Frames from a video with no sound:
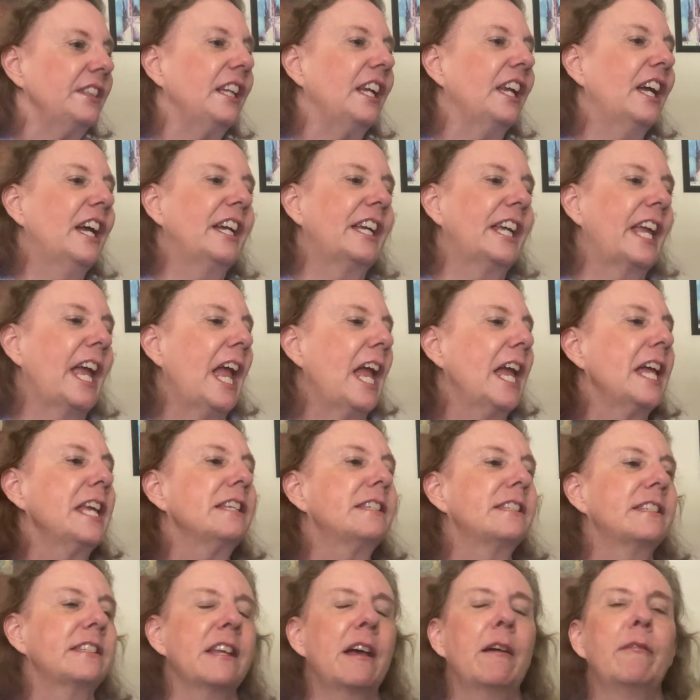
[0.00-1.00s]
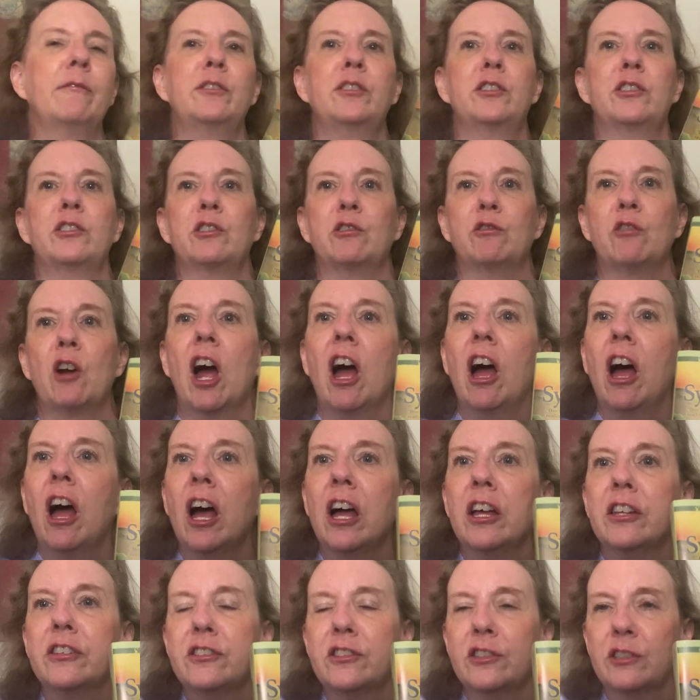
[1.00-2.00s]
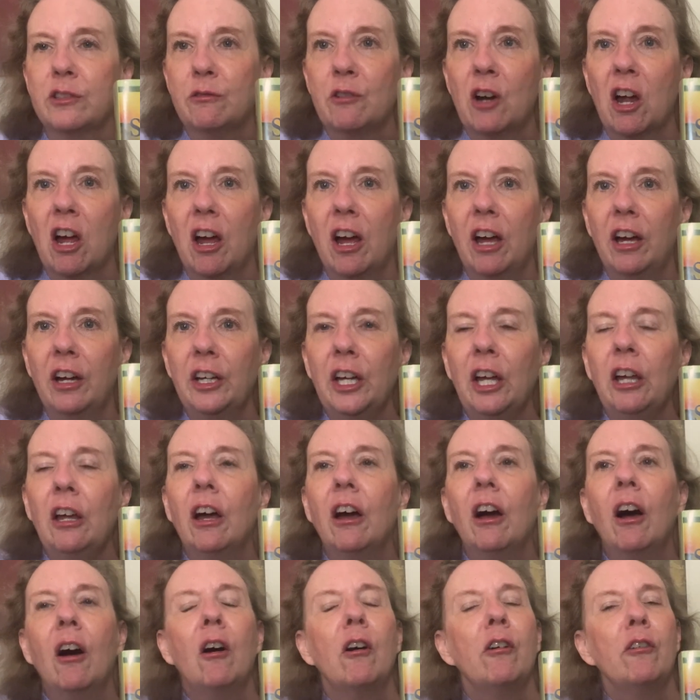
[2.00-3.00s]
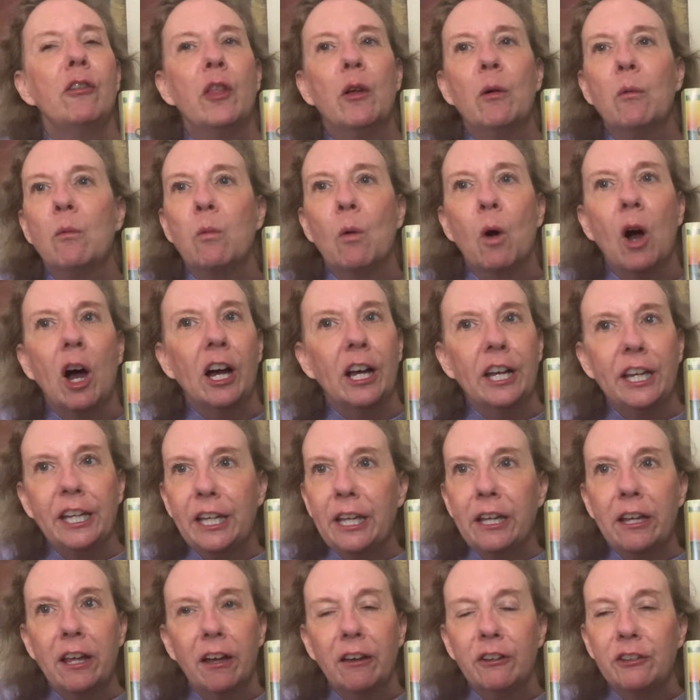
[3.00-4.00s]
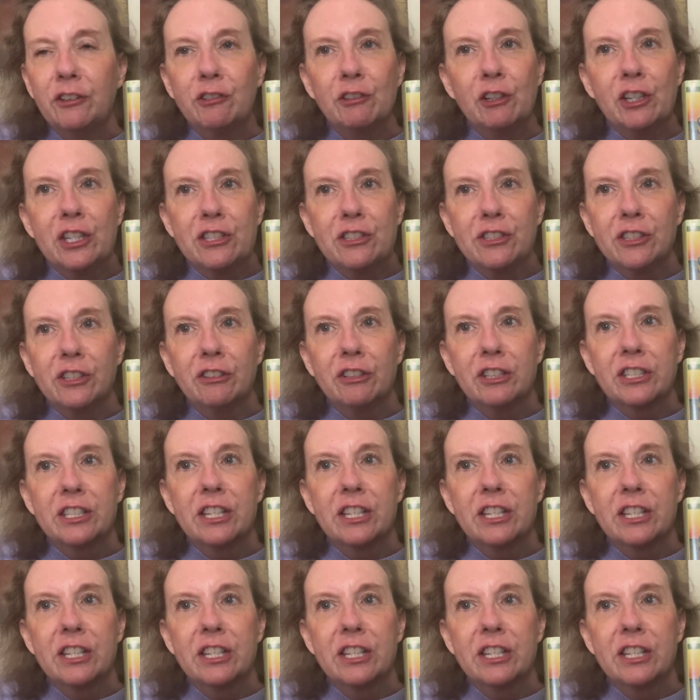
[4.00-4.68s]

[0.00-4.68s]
A Case of Syrah Syrah. Oh, the Wine Country series.